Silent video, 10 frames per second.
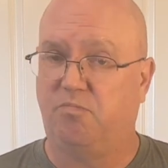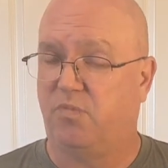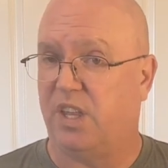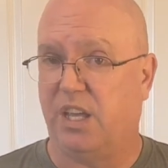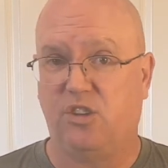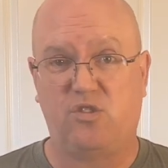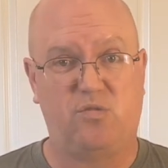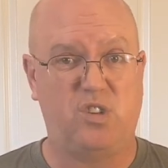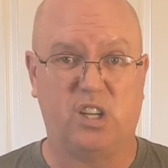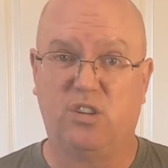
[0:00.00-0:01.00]
things
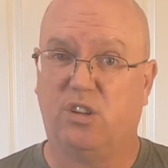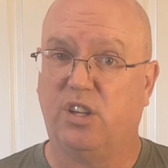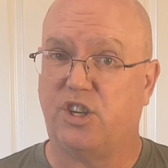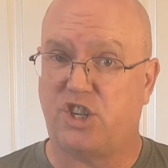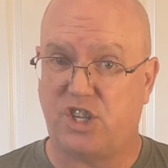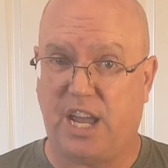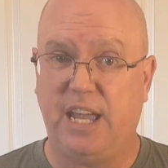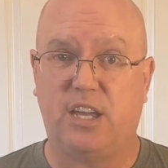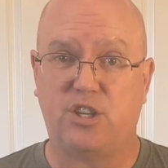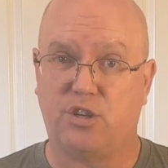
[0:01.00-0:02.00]
jiggle and
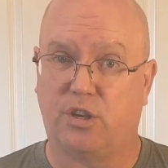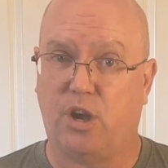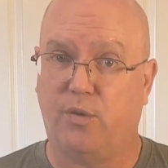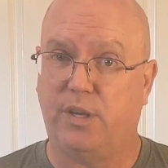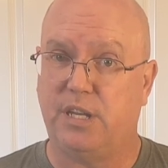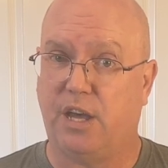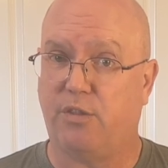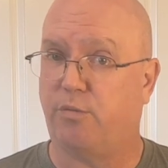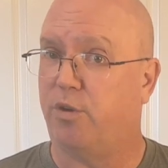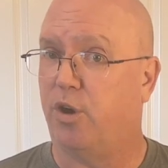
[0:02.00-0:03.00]
shake as you're going down the
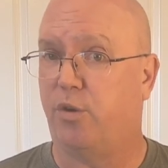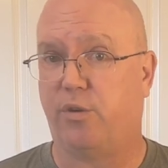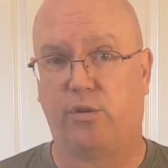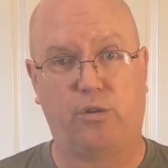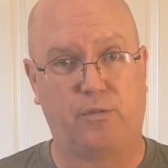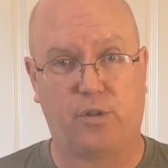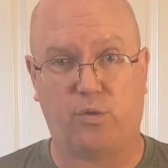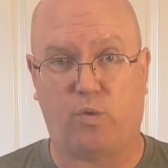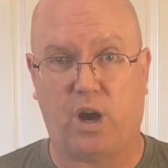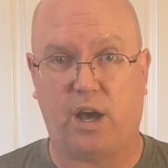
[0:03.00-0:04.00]
road or over the
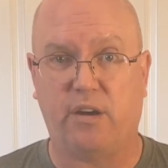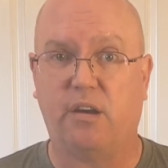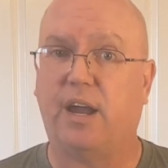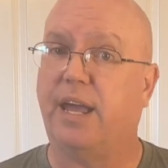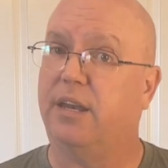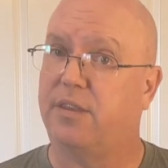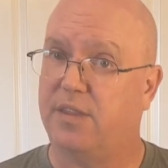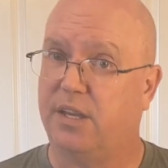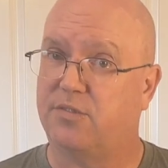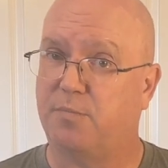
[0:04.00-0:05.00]
water, and
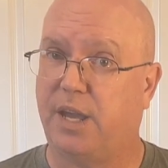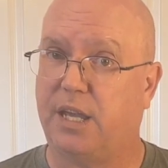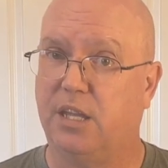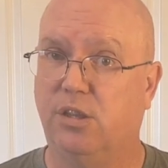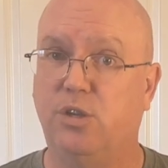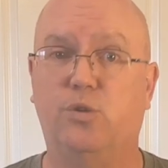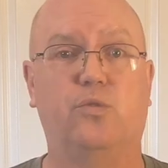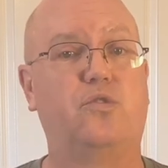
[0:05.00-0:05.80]
things might get loose.